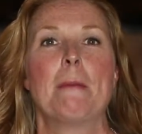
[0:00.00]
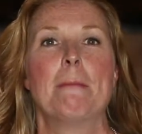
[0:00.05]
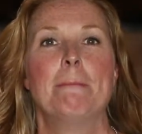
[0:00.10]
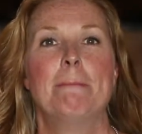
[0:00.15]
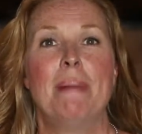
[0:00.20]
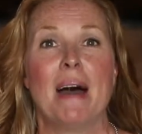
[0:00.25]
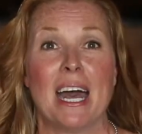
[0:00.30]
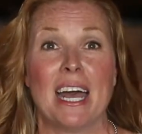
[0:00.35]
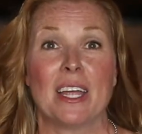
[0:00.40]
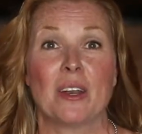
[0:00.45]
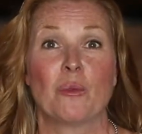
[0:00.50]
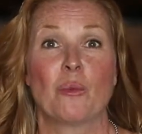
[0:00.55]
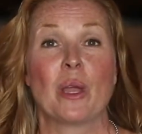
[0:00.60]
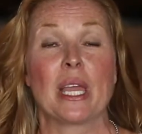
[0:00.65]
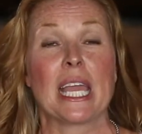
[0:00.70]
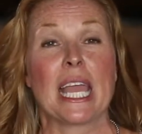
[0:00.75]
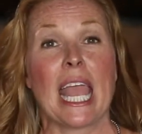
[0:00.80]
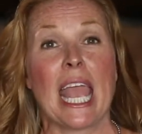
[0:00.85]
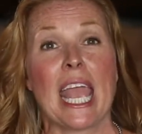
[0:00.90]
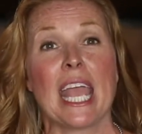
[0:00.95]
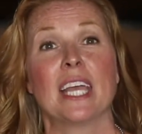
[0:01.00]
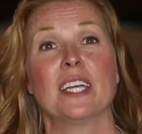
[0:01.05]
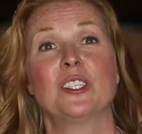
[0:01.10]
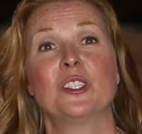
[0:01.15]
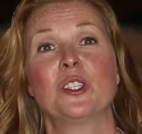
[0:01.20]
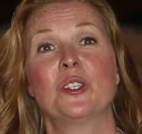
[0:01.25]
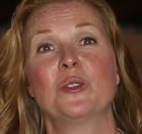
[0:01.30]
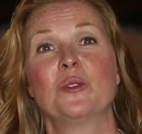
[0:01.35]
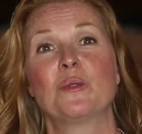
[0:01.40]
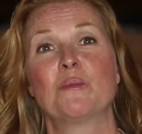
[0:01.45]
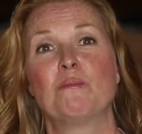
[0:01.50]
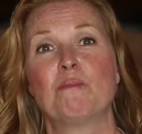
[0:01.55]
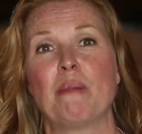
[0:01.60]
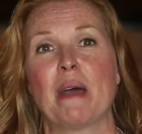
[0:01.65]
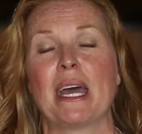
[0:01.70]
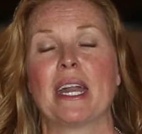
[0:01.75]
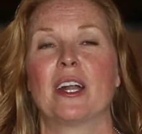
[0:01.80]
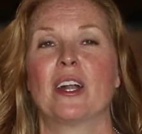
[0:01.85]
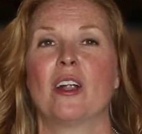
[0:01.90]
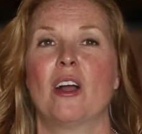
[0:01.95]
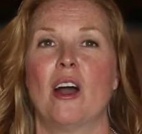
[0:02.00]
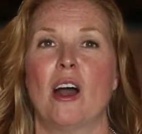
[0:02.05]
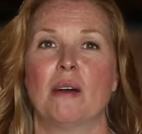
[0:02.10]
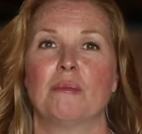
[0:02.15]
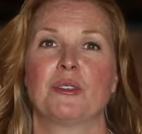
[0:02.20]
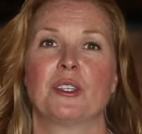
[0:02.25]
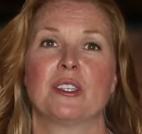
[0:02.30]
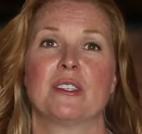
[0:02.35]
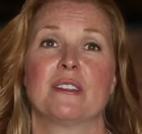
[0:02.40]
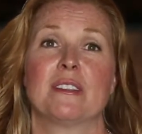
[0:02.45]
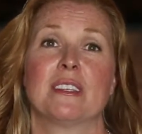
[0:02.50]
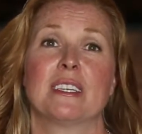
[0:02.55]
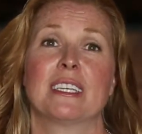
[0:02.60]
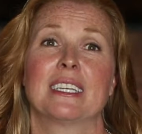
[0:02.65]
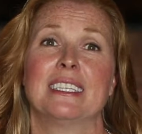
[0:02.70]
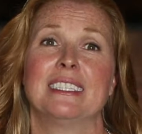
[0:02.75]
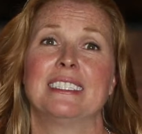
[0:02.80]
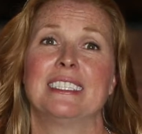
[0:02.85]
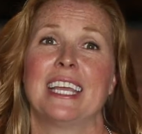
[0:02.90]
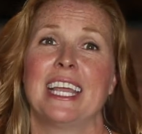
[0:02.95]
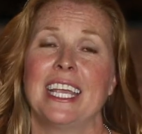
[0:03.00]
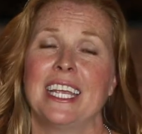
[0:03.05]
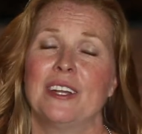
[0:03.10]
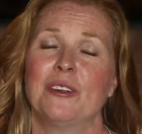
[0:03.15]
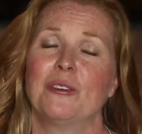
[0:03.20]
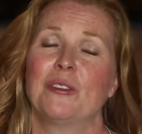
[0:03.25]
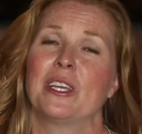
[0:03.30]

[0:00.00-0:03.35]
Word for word: but we can choose better options that contain